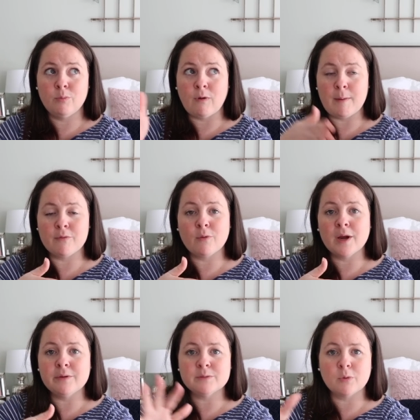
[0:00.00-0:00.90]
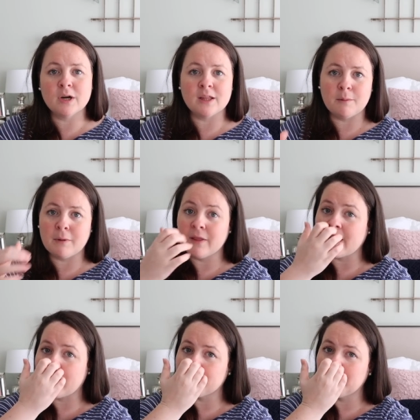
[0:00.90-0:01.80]
right before he was born and the month
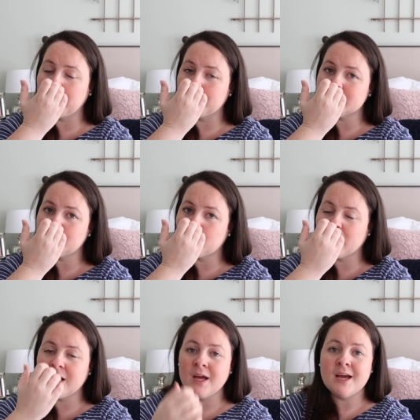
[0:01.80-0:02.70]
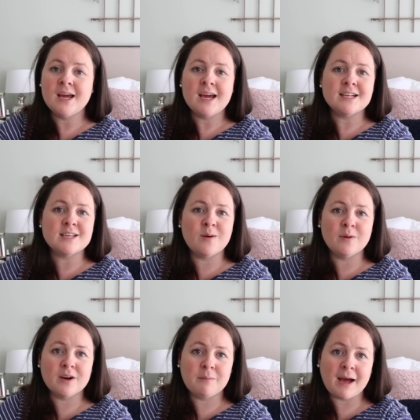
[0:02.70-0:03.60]
after he was born, and so
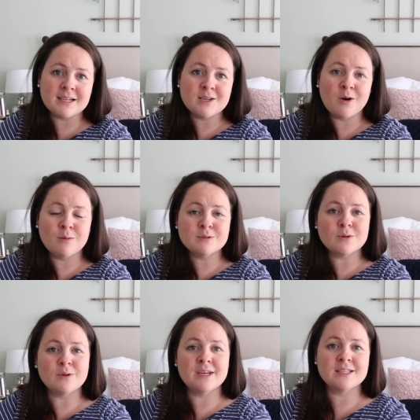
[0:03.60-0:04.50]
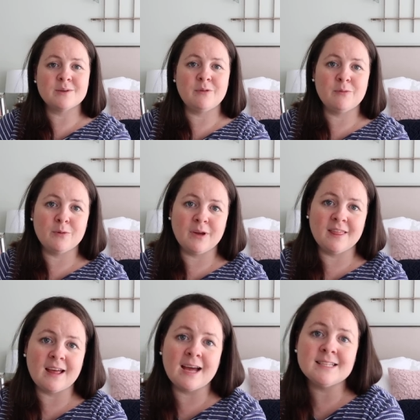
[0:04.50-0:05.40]
we were back to homeschooling. So we were
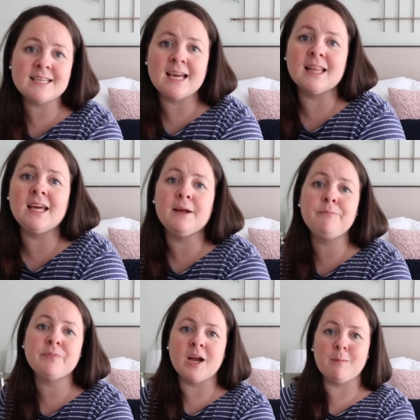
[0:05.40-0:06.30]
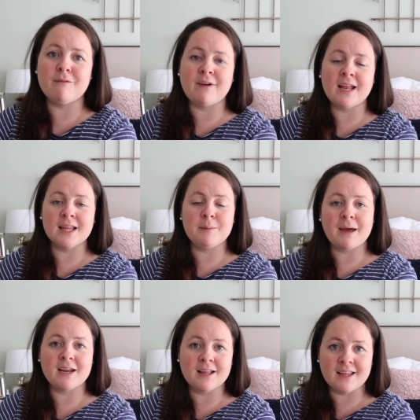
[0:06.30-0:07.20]
doing that daily. um, I'm finally
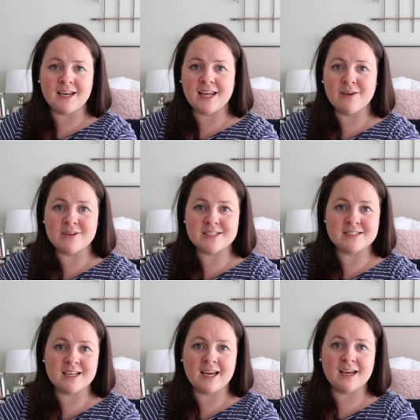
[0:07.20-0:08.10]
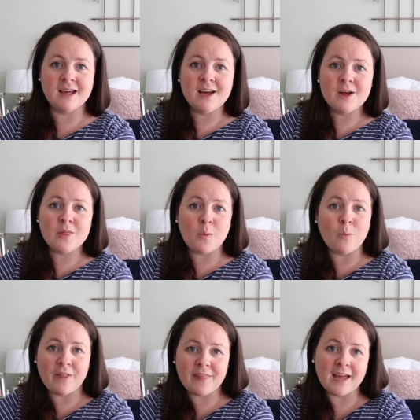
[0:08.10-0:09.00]
back to cleaning, which is like the
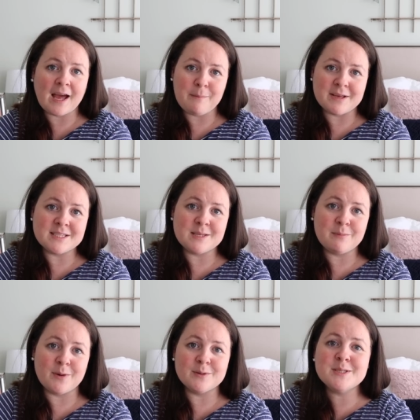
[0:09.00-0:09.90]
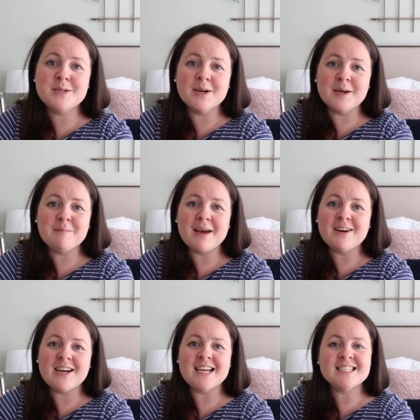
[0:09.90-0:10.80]
one thing I miss the most during
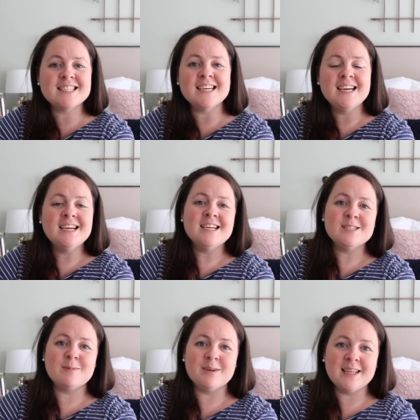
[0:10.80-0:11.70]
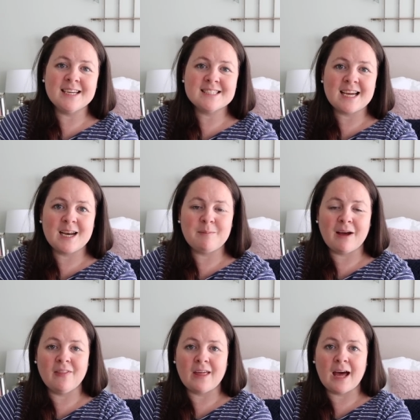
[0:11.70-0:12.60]
bed rest, so I'm really excited
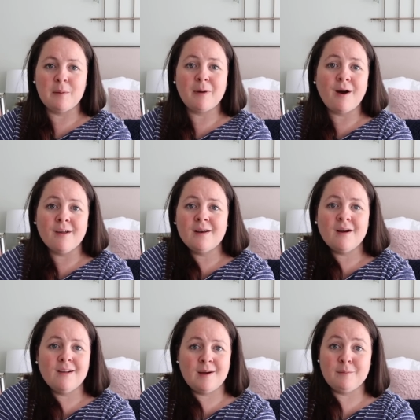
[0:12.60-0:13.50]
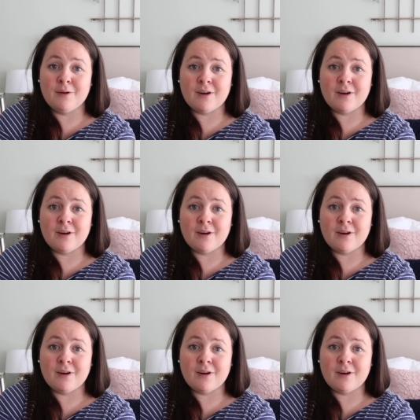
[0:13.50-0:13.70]
about that. But all in all, I'm